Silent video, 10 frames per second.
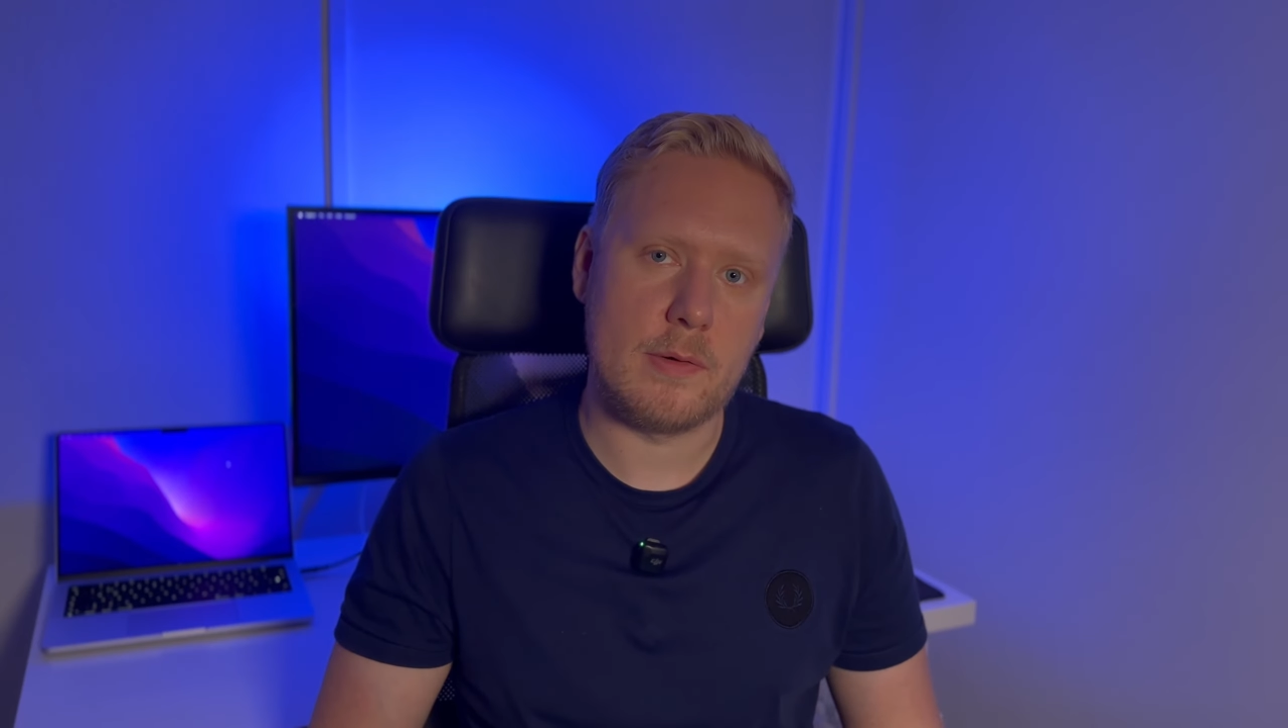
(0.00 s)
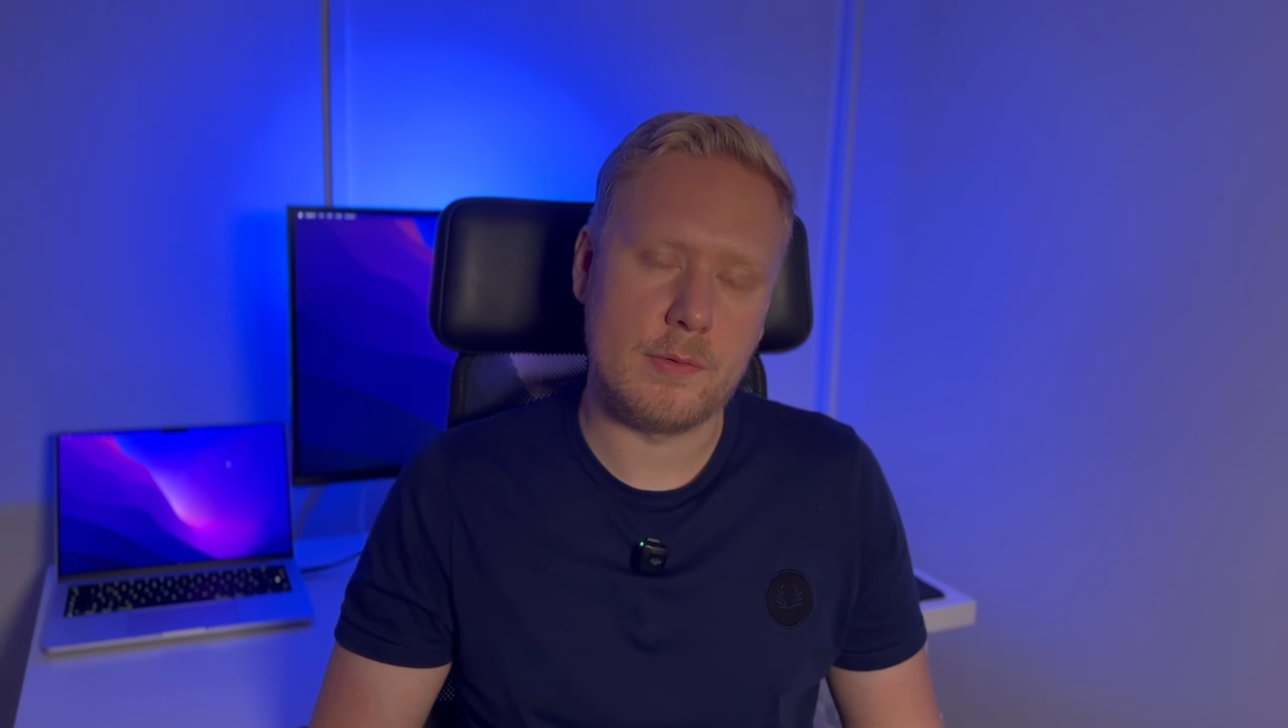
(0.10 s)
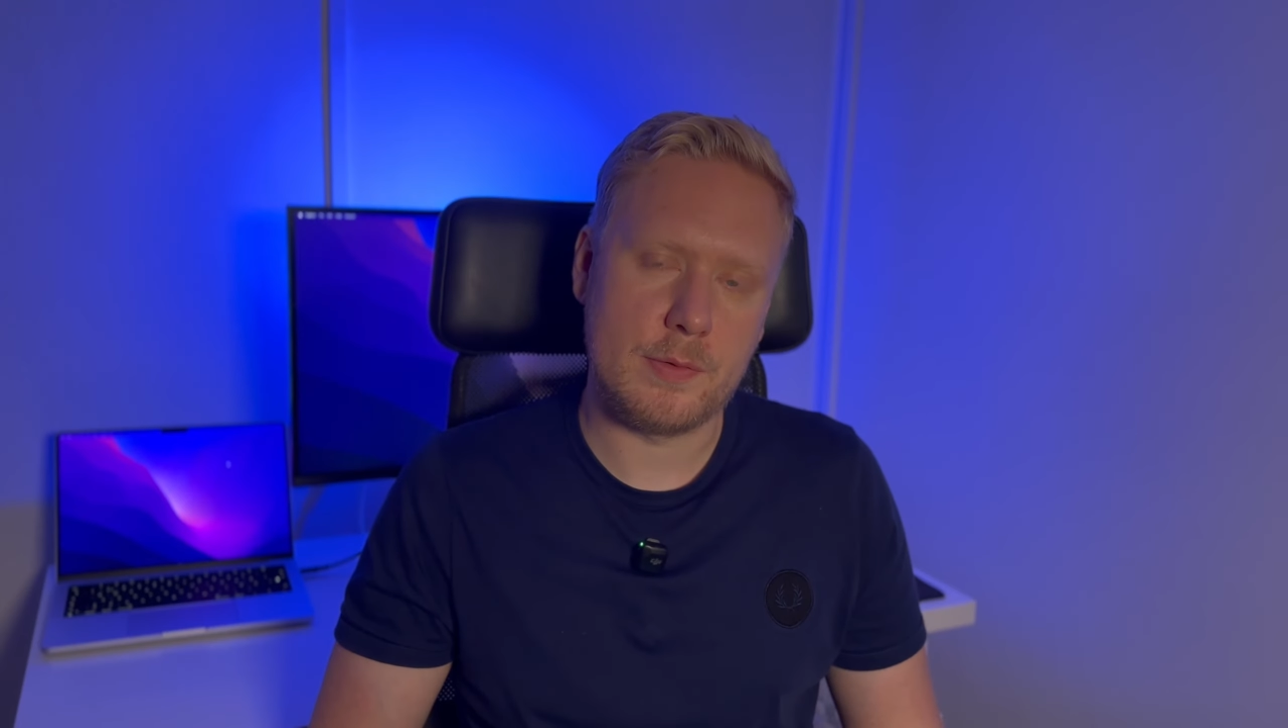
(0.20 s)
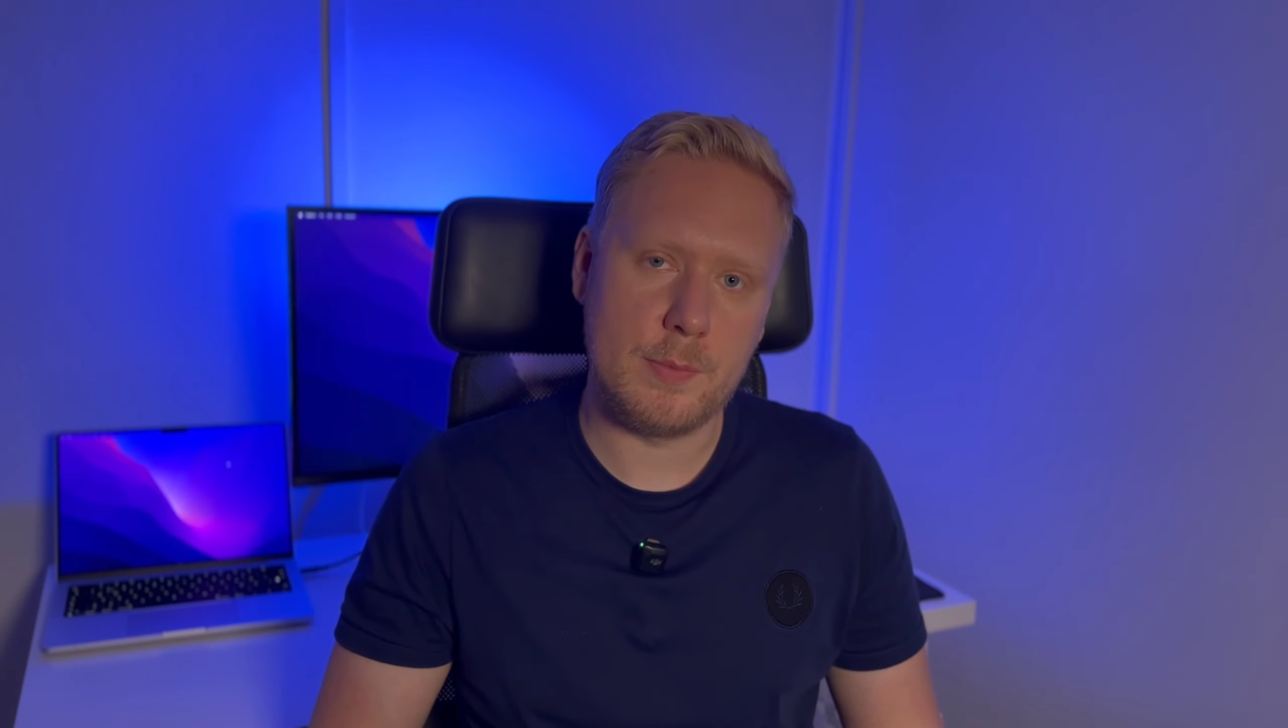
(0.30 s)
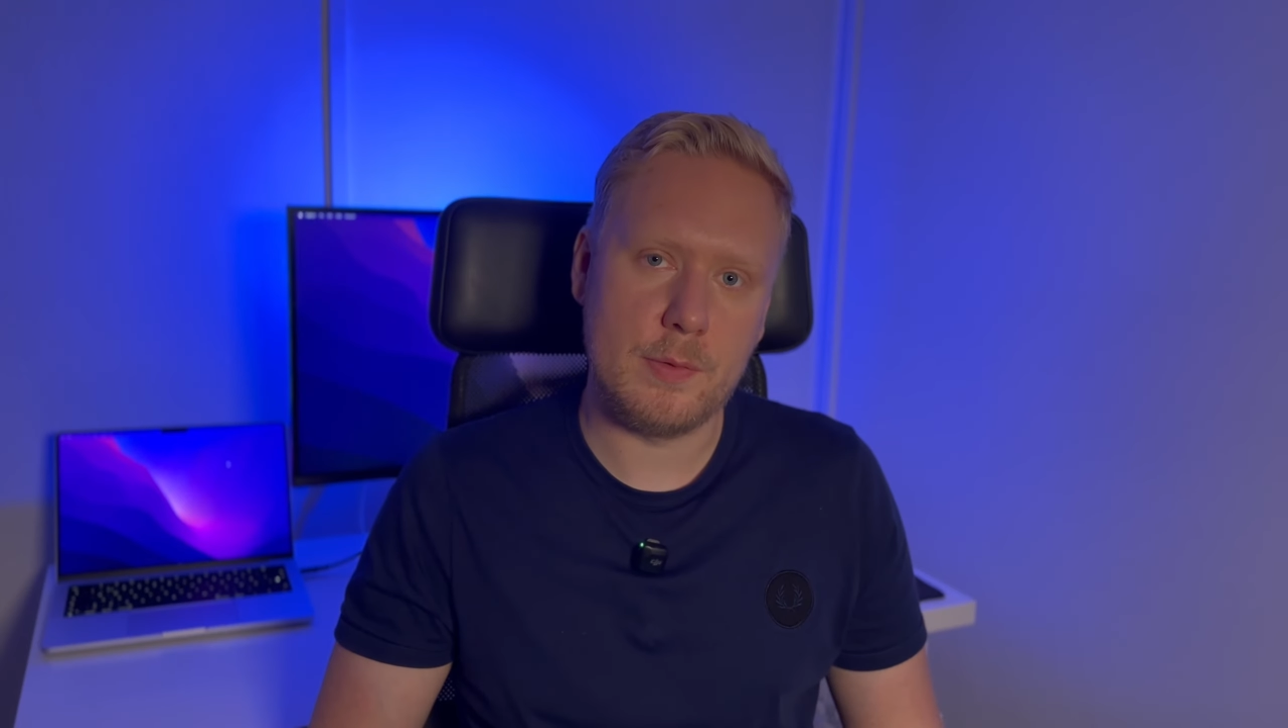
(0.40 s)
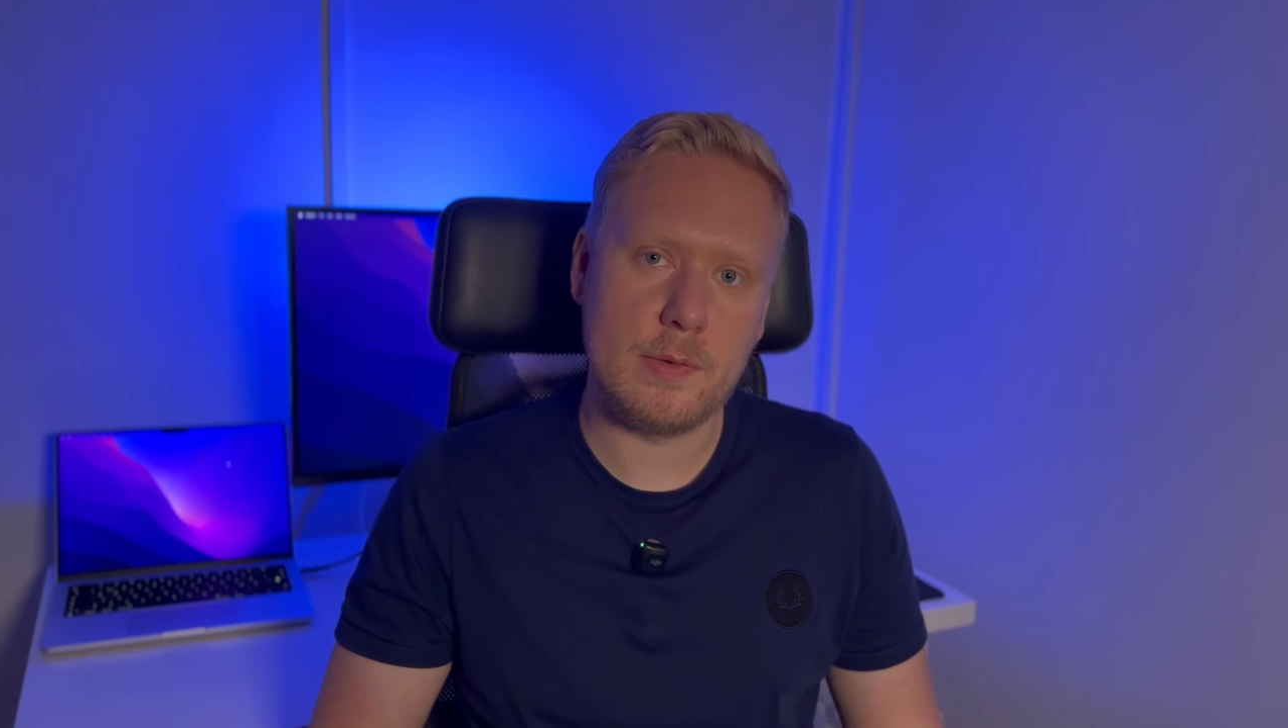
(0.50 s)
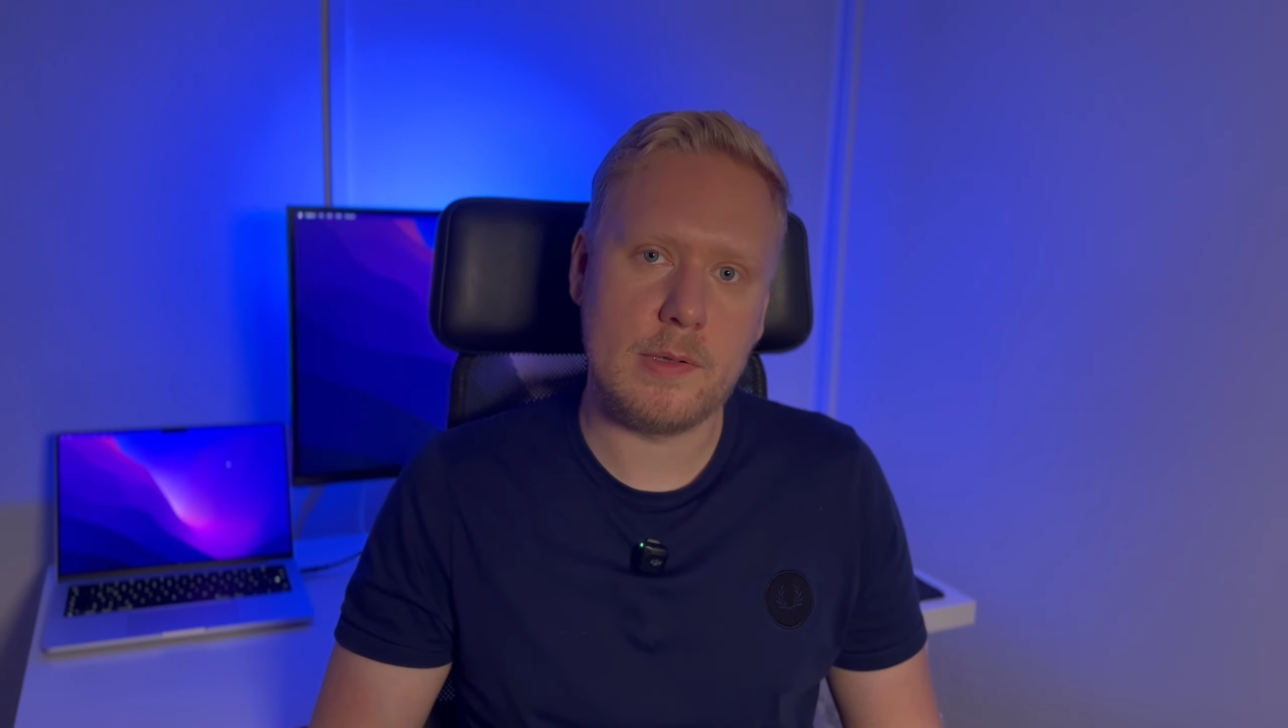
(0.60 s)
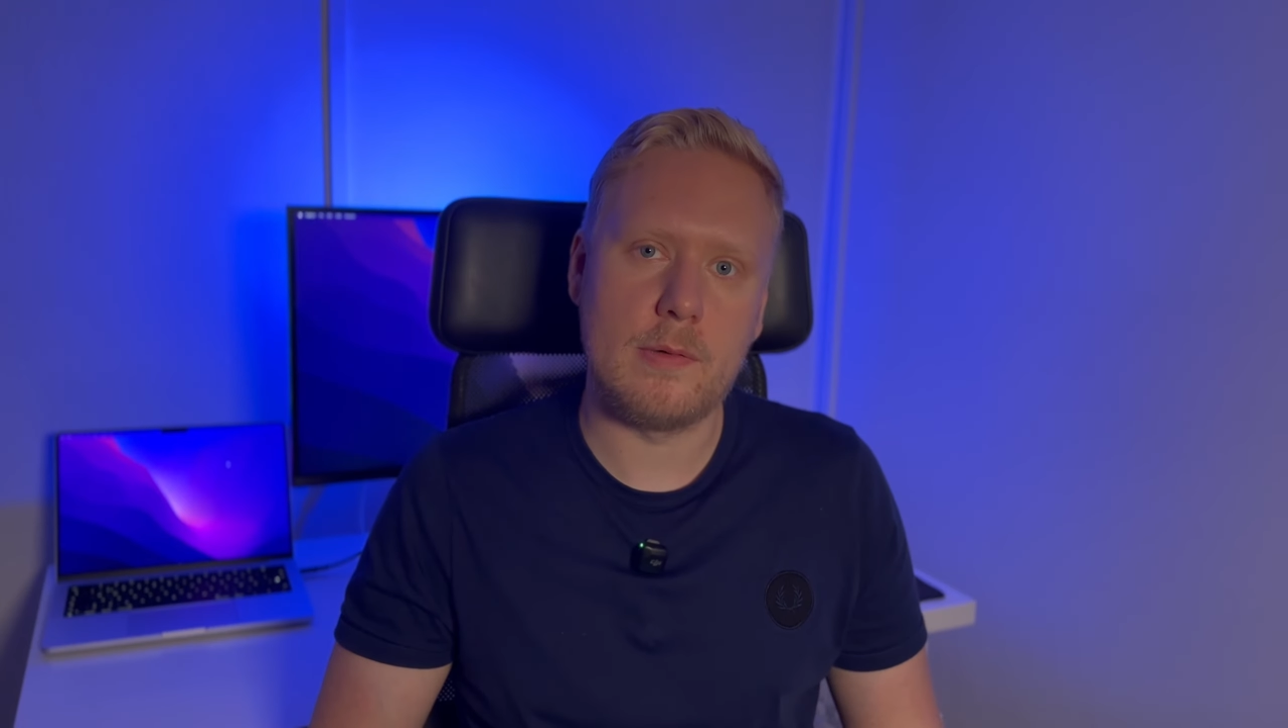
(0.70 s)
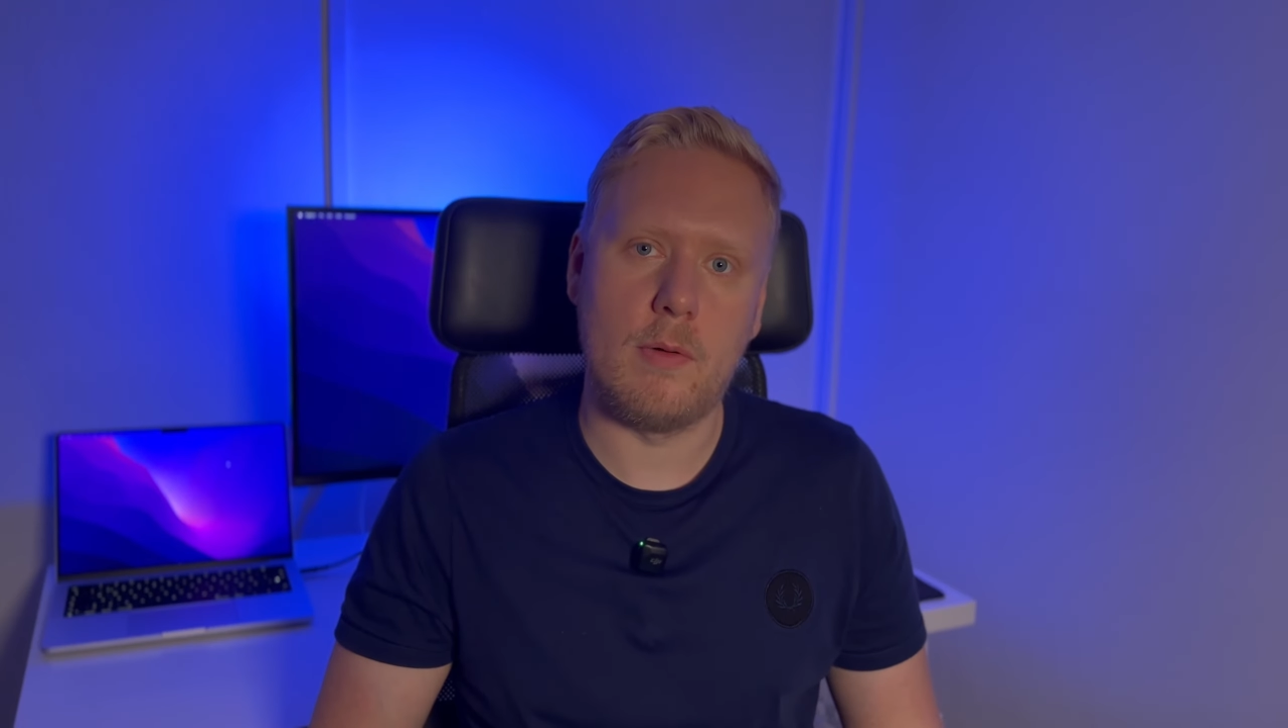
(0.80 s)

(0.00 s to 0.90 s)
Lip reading: contributing